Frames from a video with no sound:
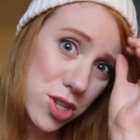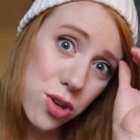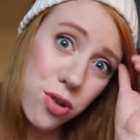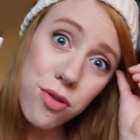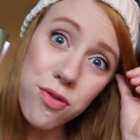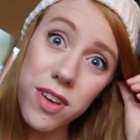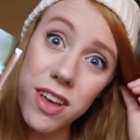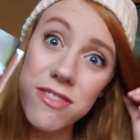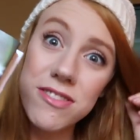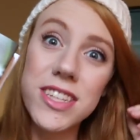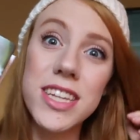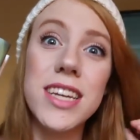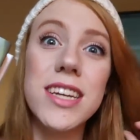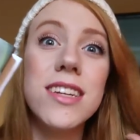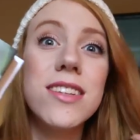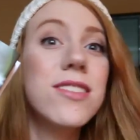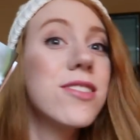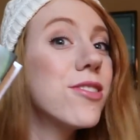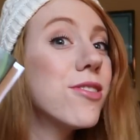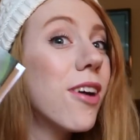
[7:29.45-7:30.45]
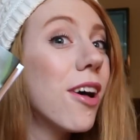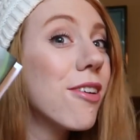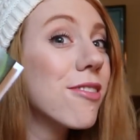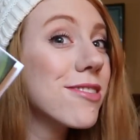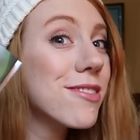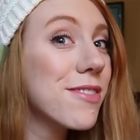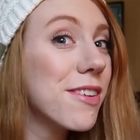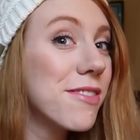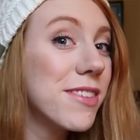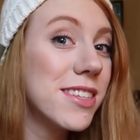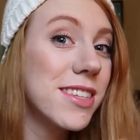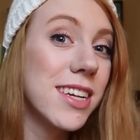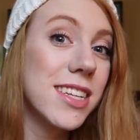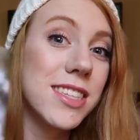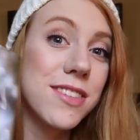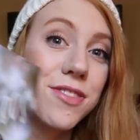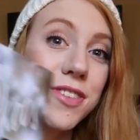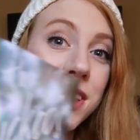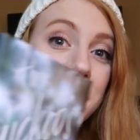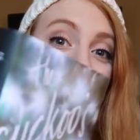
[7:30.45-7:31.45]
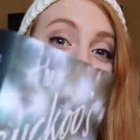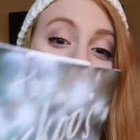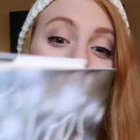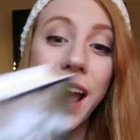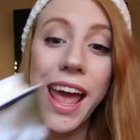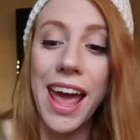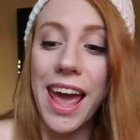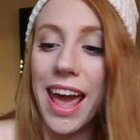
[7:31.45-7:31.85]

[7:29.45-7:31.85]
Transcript: $2.50, $2.50 for this.